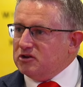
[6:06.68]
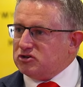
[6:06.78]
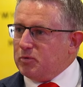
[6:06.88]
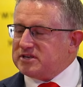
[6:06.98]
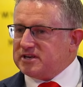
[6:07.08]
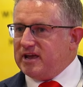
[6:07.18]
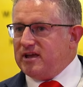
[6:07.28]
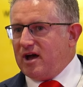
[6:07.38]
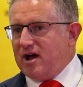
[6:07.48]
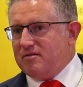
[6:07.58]
So we
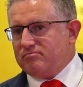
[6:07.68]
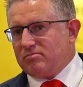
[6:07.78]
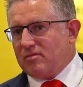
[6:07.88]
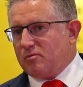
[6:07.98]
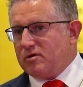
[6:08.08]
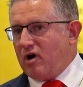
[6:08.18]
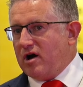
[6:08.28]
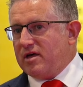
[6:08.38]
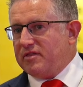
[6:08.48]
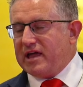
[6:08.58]
see um, we've
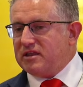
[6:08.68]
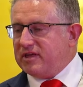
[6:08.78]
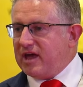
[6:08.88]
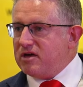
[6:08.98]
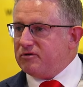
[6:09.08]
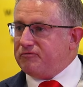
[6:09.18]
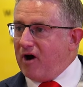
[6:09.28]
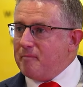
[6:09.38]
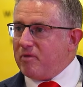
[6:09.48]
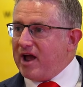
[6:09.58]
got at the end of the year the
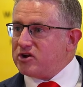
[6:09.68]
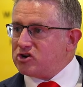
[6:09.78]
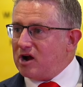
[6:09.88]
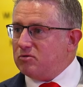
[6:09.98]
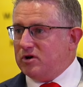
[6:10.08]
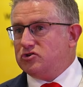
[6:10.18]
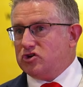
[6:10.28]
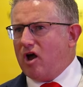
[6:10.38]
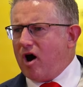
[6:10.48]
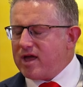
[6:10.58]
Farnborough Air Show, or in
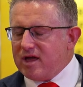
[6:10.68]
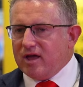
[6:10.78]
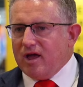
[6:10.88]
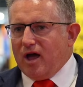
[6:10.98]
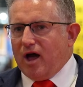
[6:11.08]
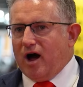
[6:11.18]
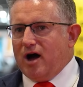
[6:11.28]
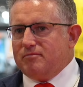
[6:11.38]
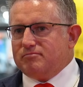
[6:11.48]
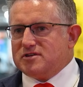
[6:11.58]
July.
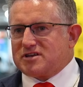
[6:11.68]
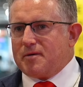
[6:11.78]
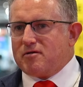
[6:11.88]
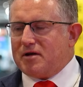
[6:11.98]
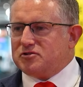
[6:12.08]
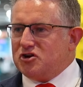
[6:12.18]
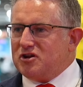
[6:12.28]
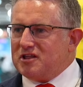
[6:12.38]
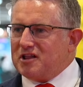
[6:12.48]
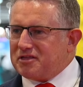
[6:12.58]
Um, it's coming around sooner
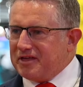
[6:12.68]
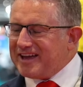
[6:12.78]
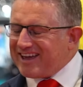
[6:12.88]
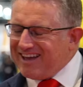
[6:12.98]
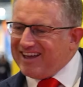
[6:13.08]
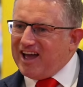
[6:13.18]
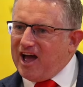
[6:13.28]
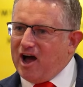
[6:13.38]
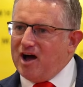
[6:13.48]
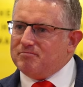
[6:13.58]
than you think.
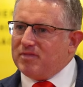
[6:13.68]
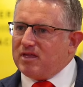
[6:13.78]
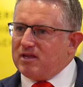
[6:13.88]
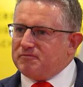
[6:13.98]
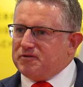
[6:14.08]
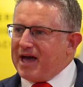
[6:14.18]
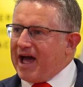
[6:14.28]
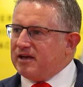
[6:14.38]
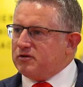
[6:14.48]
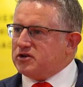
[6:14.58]
Um, for
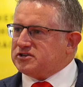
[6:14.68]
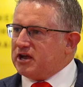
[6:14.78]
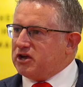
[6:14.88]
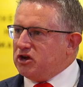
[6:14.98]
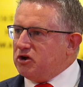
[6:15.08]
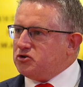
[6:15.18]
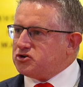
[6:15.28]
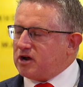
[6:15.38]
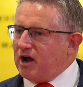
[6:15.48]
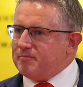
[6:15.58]
that, you see
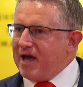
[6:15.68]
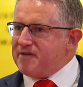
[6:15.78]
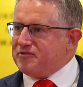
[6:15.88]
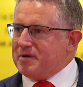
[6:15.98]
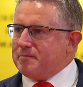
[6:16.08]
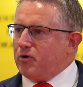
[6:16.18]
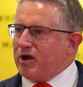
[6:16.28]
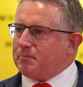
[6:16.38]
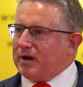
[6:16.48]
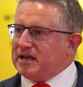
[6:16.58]
huge um, effort being put
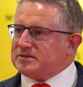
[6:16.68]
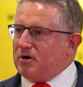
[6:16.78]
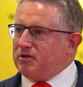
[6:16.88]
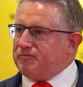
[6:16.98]
in place by the